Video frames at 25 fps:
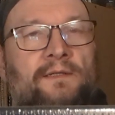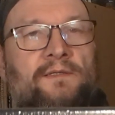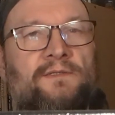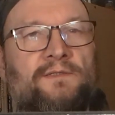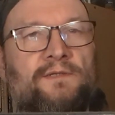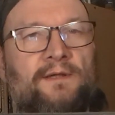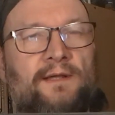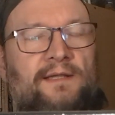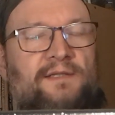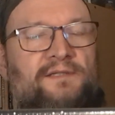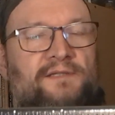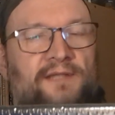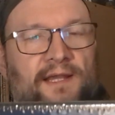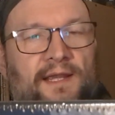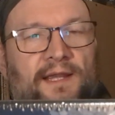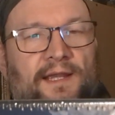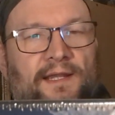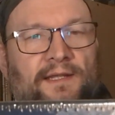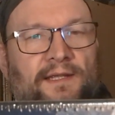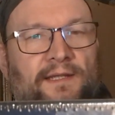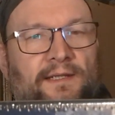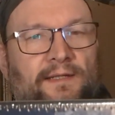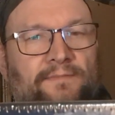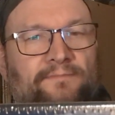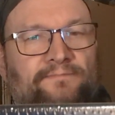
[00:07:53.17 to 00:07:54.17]
So I
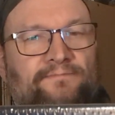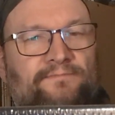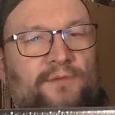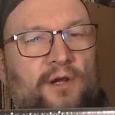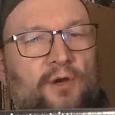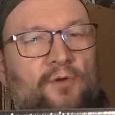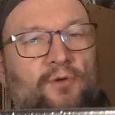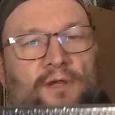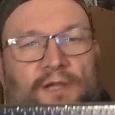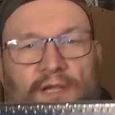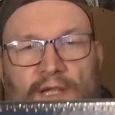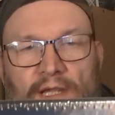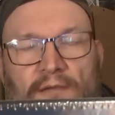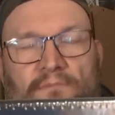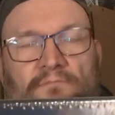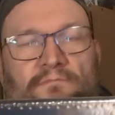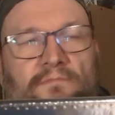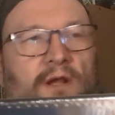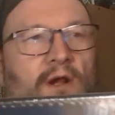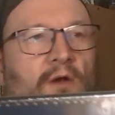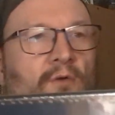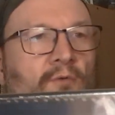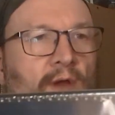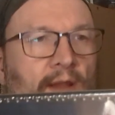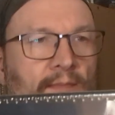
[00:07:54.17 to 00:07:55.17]
said, okay,
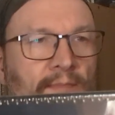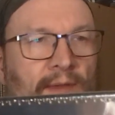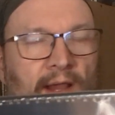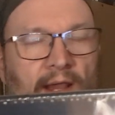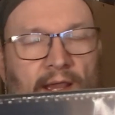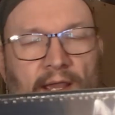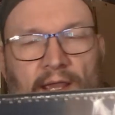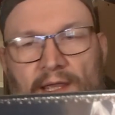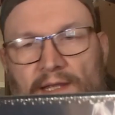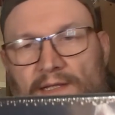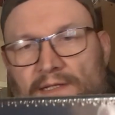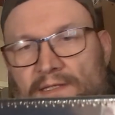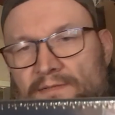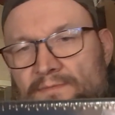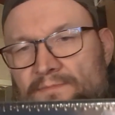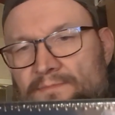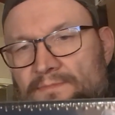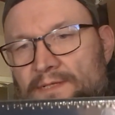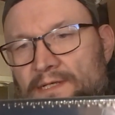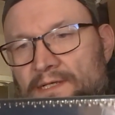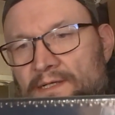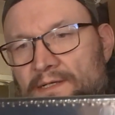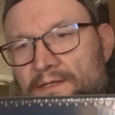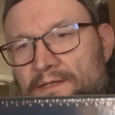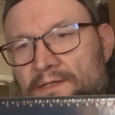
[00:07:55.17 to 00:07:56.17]
we buy it.
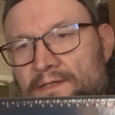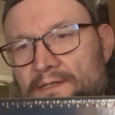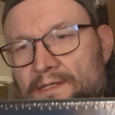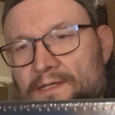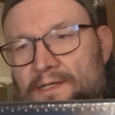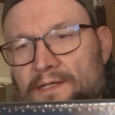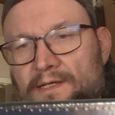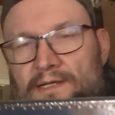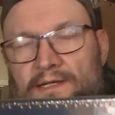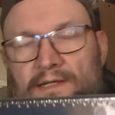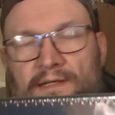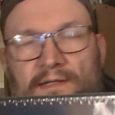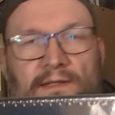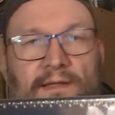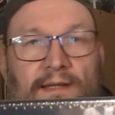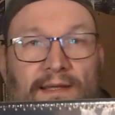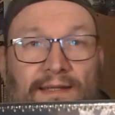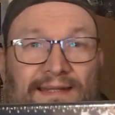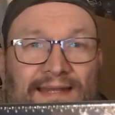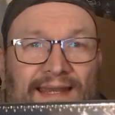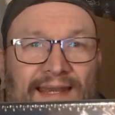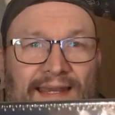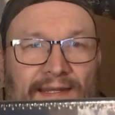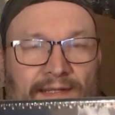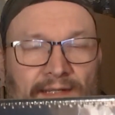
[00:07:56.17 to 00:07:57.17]
And I
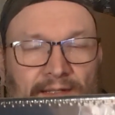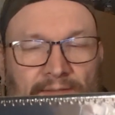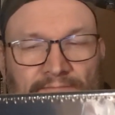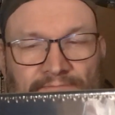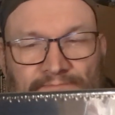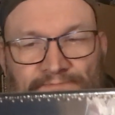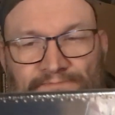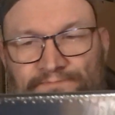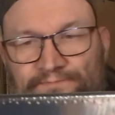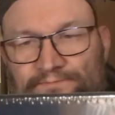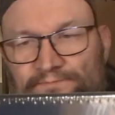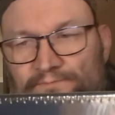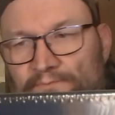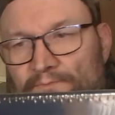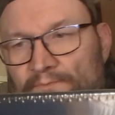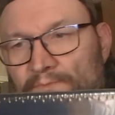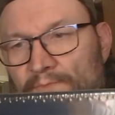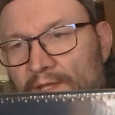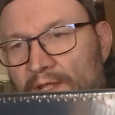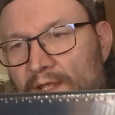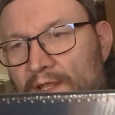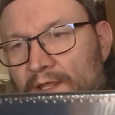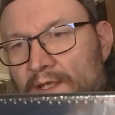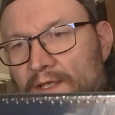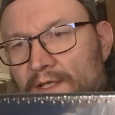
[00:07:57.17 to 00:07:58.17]
did.
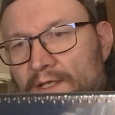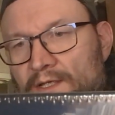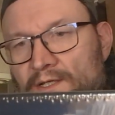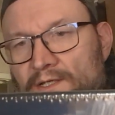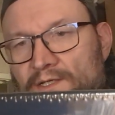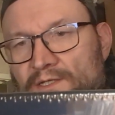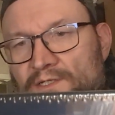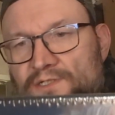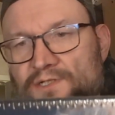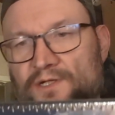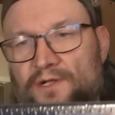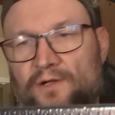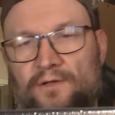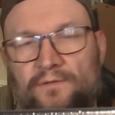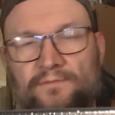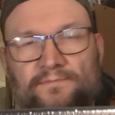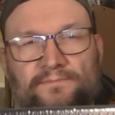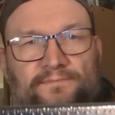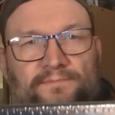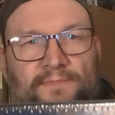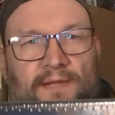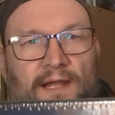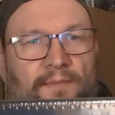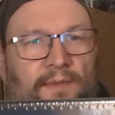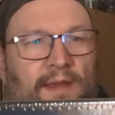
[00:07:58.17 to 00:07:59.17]
So
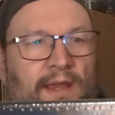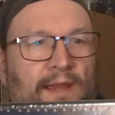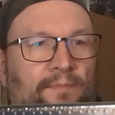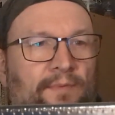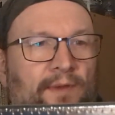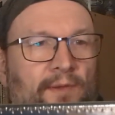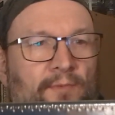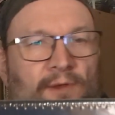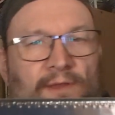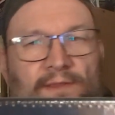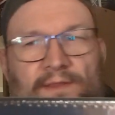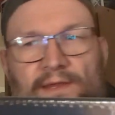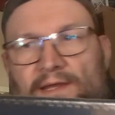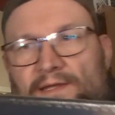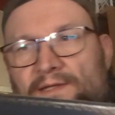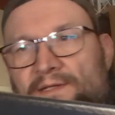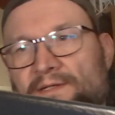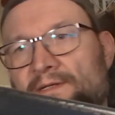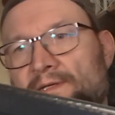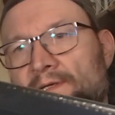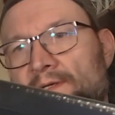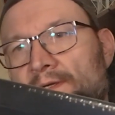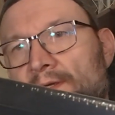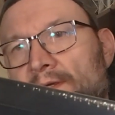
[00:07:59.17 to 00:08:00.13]
I'm happy with it.